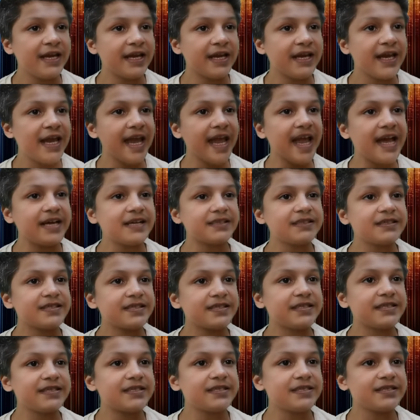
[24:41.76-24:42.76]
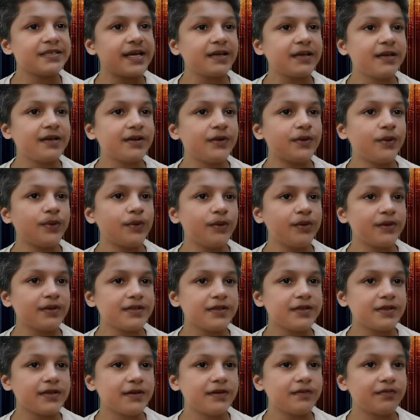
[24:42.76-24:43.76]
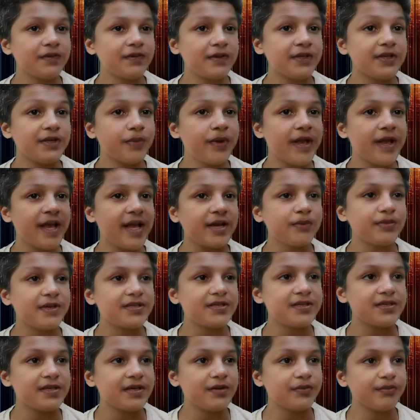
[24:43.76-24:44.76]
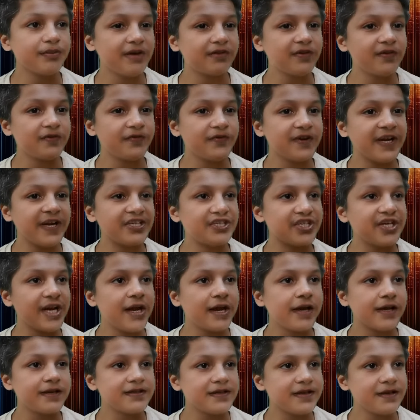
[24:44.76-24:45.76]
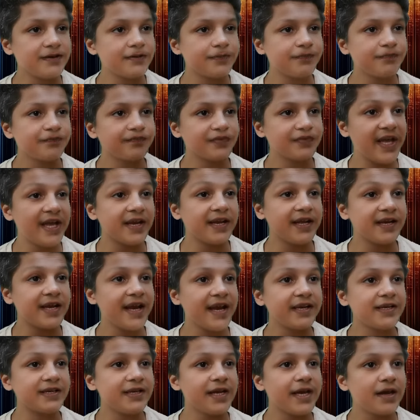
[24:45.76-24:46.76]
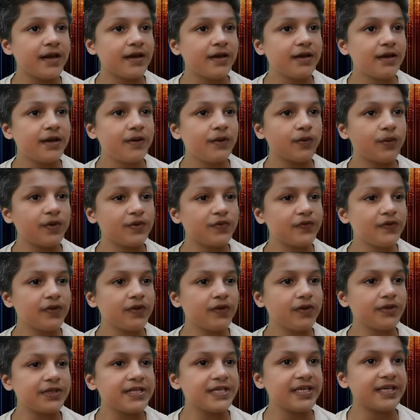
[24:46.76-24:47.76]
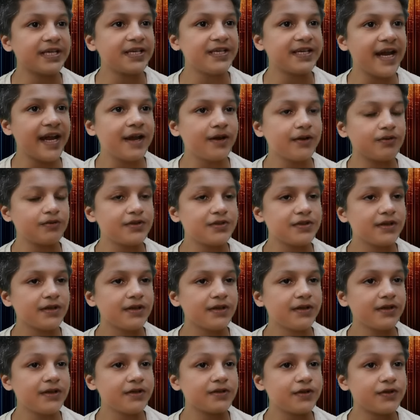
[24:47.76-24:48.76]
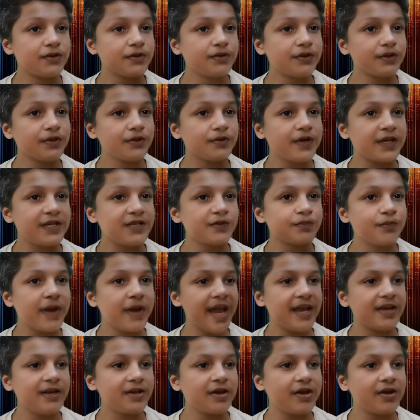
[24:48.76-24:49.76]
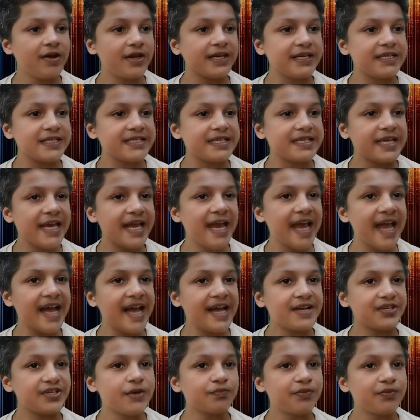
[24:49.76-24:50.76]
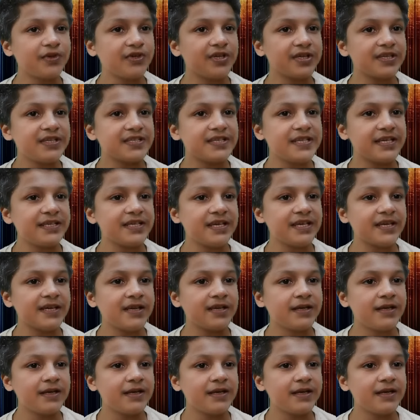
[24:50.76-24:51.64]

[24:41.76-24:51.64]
had struck gold with their blockbuster Mummy franchise, and an idea was floating around the studio to expand on its Egyptian setting